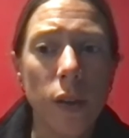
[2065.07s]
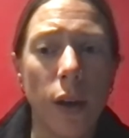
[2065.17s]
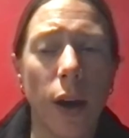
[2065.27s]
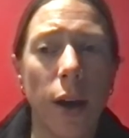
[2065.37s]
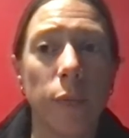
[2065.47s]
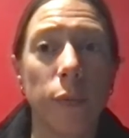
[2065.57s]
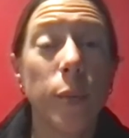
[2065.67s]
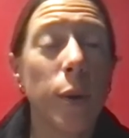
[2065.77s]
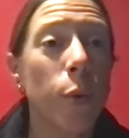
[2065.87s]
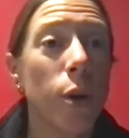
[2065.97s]
A
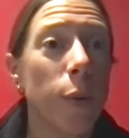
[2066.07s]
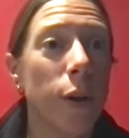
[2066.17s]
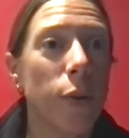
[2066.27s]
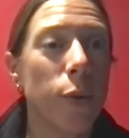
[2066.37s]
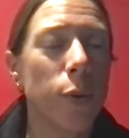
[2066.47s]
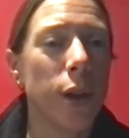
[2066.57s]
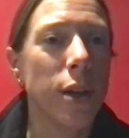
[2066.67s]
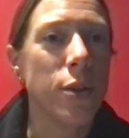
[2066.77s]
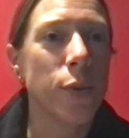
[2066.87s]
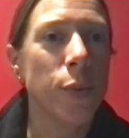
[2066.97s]
little bit more about Google
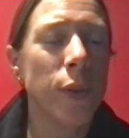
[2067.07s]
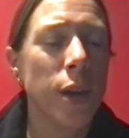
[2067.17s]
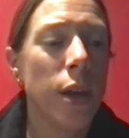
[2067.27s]
Classroom.